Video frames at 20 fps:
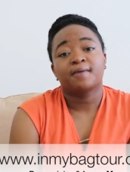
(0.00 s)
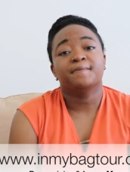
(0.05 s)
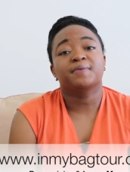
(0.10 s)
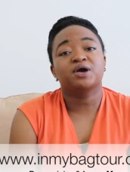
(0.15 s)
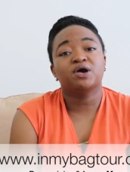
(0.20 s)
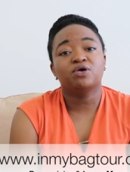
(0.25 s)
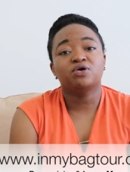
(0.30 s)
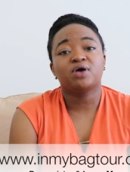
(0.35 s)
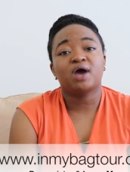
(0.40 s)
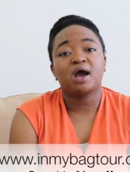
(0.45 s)
But
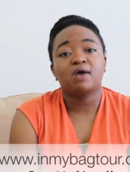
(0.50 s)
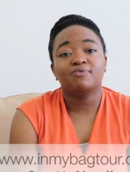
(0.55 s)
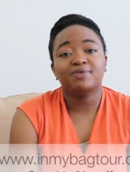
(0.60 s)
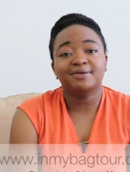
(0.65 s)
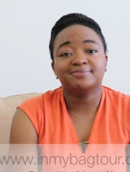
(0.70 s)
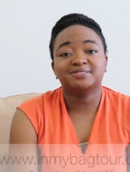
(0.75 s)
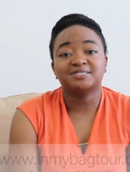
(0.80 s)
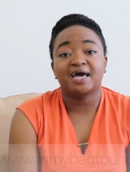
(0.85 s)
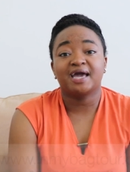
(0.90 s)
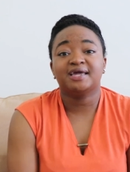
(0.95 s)
go to our
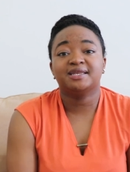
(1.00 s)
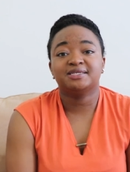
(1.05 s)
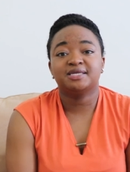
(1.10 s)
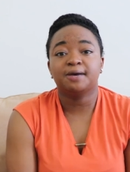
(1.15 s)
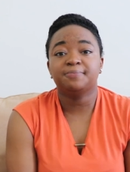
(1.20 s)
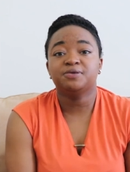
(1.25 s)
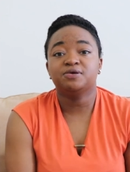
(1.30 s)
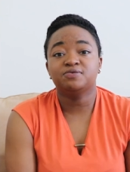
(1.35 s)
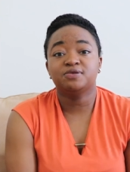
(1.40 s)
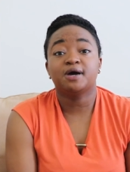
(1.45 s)
website,
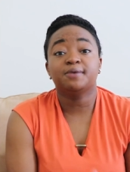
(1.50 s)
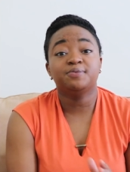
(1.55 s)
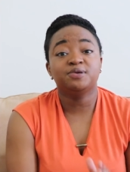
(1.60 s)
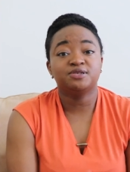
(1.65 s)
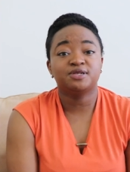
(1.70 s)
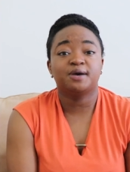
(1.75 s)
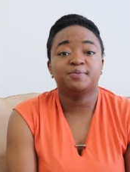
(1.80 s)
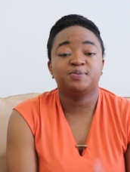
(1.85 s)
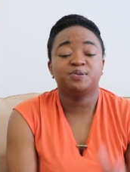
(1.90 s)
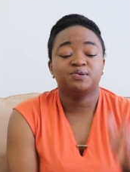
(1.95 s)

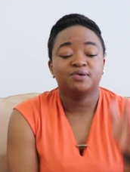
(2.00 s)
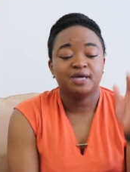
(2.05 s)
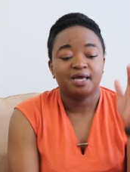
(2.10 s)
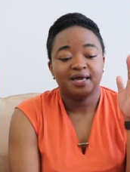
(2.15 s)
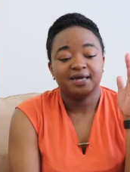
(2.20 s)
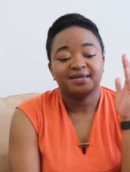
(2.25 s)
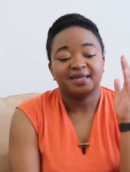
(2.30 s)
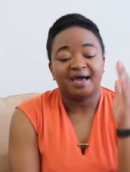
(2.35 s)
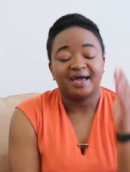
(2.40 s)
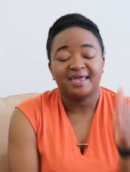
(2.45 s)

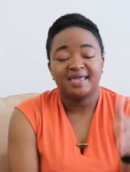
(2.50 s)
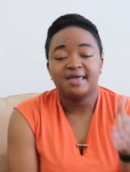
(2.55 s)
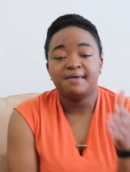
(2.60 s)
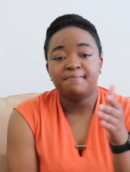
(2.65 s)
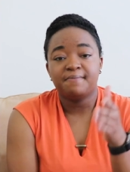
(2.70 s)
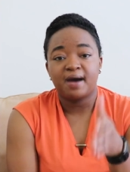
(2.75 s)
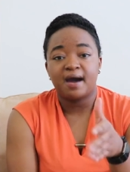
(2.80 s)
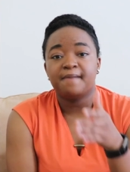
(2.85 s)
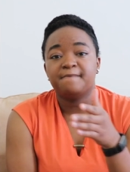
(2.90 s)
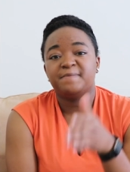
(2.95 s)

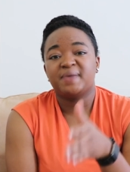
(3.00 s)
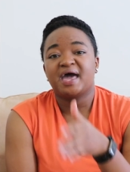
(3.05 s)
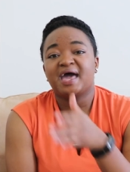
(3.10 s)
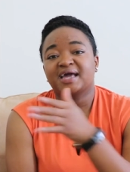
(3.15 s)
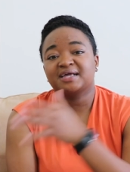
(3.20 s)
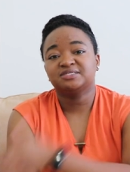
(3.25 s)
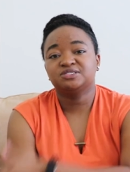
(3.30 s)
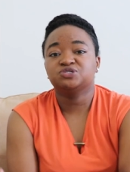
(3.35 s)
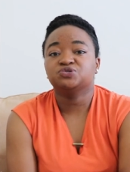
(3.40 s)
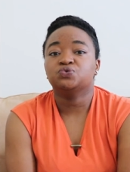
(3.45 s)

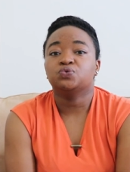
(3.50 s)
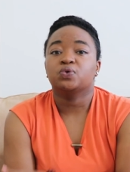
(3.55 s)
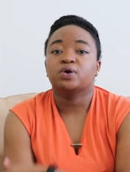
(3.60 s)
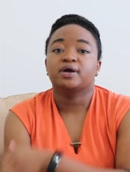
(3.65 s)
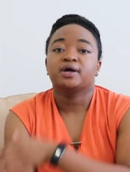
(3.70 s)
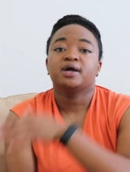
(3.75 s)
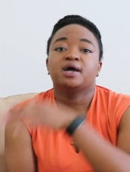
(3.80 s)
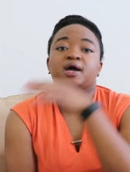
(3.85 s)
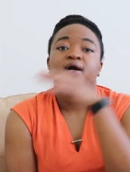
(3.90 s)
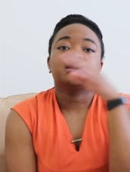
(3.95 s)

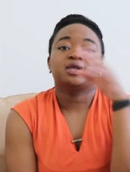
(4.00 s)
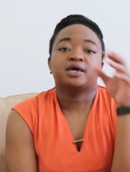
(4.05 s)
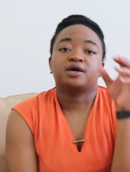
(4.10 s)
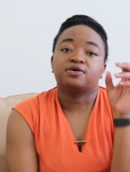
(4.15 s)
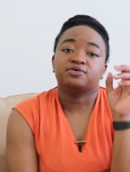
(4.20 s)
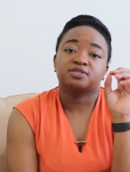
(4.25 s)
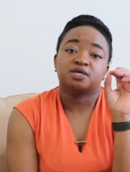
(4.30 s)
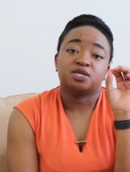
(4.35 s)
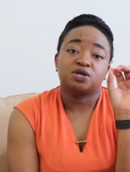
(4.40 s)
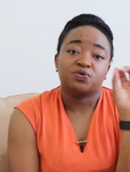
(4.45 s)
www.inmybagtour. Click
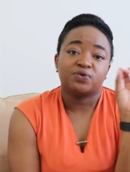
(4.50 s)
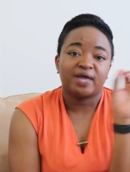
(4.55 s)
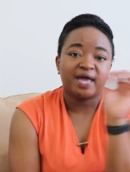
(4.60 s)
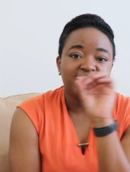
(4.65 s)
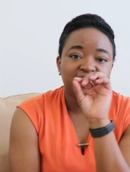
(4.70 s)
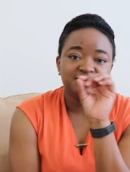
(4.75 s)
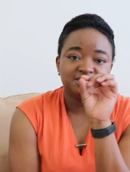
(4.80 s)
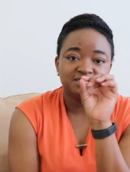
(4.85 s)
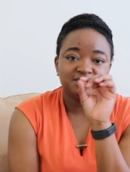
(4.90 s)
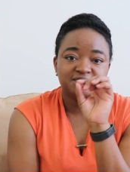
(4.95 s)
on the
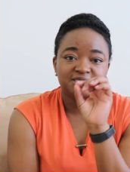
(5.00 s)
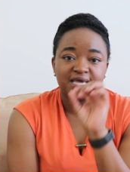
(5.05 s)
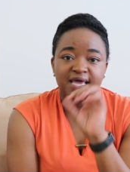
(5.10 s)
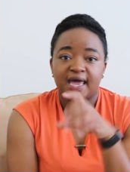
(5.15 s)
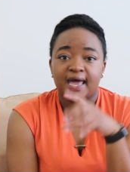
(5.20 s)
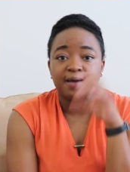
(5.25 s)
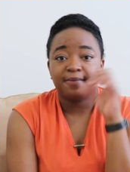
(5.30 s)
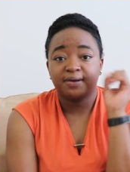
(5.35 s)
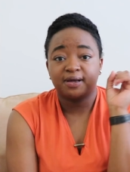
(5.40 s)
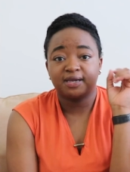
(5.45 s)
locations
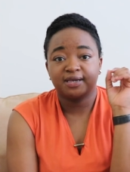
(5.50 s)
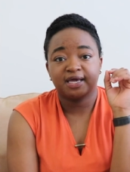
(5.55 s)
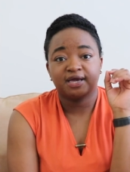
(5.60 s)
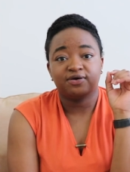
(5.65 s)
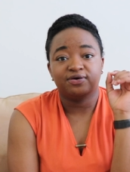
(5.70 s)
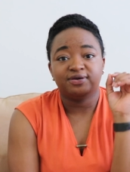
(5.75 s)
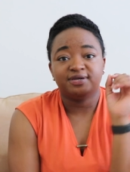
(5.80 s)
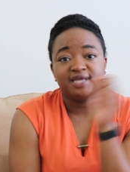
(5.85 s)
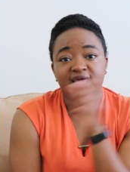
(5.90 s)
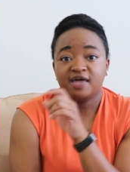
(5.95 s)
tab, click
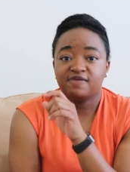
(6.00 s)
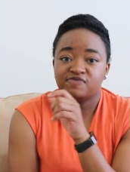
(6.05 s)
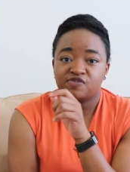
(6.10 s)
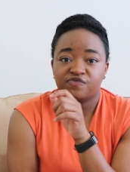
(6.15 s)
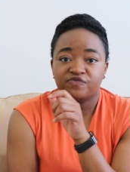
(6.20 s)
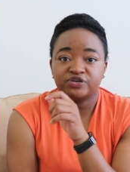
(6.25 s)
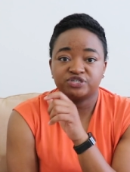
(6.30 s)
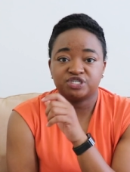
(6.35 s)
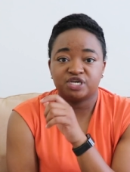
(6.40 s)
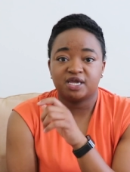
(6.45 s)
on
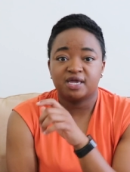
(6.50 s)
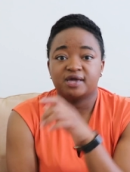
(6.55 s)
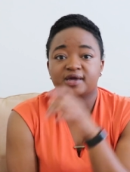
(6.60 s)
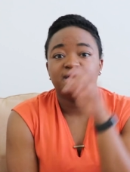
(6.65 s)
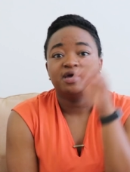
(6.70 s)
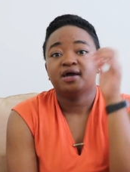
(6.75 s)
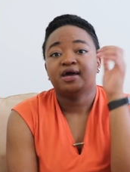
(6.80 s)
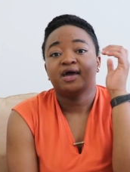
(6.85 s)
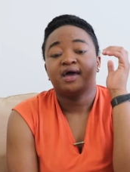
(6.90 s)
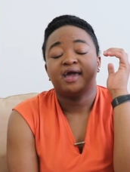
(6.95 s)
Danville,
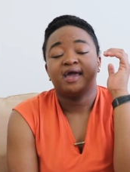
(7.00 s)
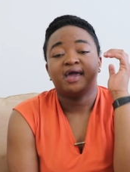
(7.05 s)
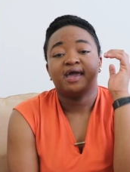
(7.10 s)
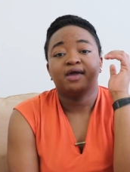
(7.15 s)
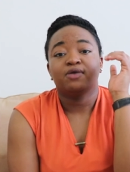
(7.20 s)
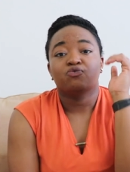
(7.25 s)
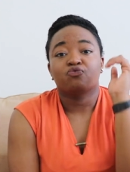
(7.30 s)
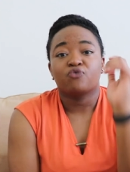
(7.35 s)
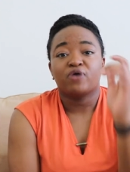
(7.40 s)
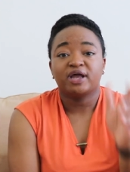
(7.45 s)
Virginia,
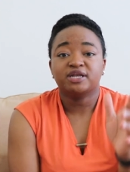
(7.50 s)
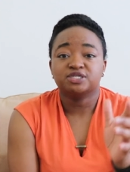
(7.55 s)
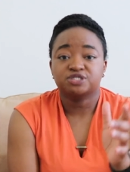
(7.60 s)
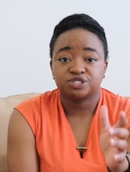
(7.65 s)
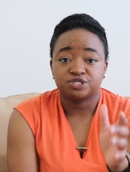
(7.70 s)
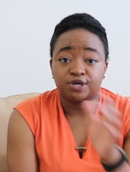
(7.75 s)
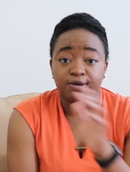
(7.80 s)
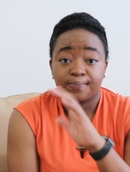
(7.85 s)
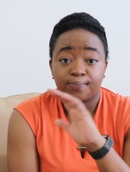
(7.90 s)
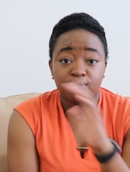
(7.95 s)
and
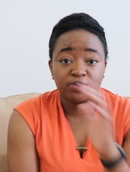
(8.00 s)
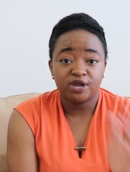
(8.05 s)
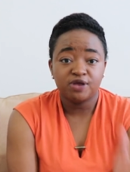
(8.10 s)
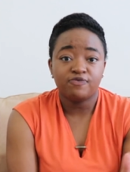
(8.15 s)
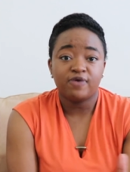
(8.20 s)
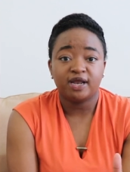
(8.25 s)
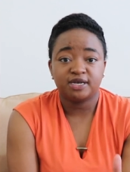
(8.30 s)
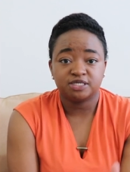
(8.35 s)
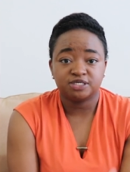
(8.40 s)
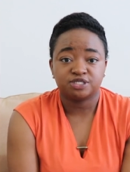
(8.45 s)
register,
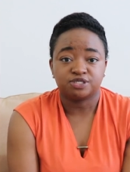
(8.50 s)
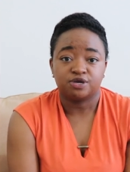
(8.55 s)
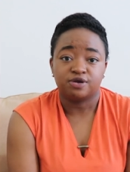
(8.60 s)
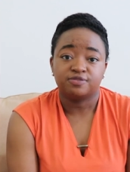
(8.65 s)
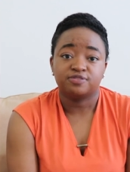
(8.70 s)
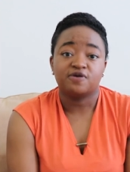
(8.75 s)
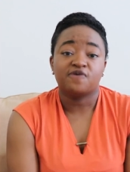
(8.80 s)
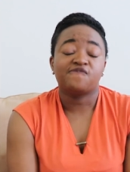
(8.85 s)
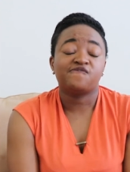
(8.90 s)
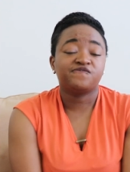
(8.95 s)
pre-register.
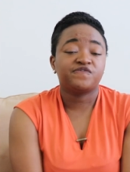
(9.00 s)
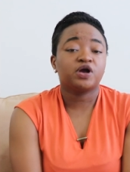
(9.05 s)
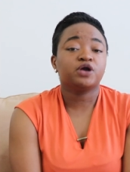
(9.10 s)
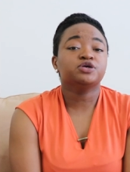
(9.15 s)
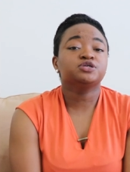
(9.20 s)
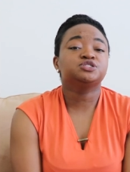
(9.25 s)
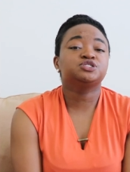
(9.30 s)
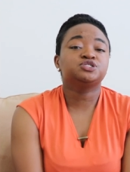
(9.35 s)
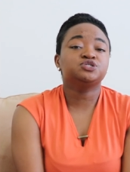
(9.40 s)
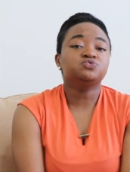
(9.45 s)
The
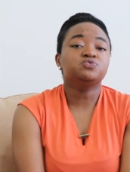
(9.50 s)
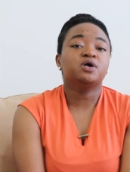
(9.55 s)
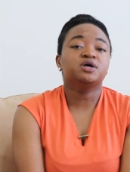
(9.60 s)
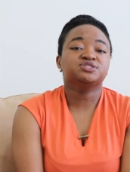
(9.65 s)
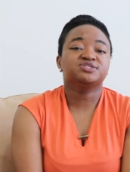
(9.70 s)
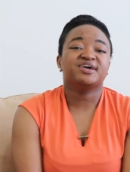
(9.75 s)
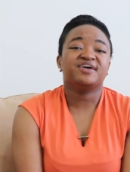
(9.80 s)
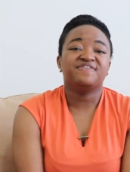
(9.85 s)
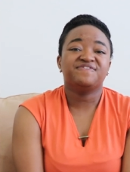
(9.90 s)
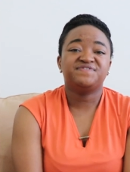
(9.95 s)
first
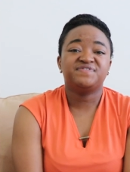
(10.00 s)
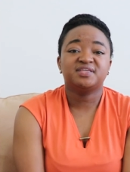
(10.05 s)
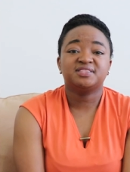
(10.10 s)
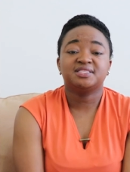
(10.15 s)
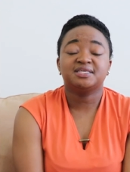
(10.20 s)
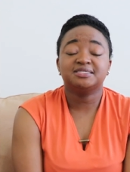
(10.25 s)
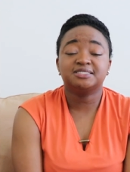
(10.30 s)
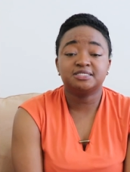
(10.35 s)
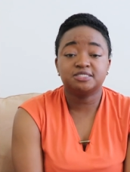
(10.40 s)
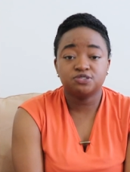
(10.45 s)

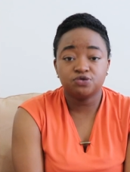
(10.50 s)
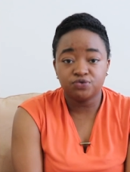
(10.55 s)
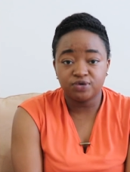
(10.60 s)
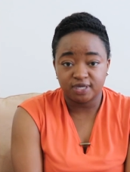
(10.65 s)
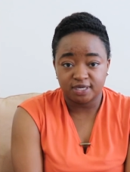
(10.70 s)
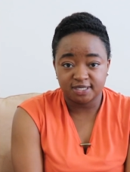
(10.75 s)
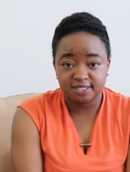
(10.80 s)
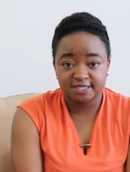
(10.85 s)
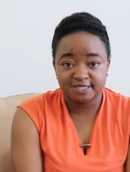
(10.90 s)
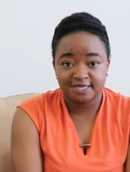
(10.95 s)
250
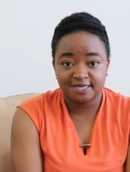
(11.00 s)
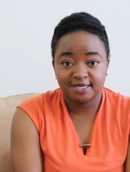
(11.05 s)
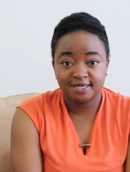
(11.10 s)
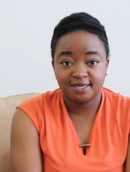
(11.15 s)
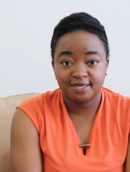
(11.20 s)
students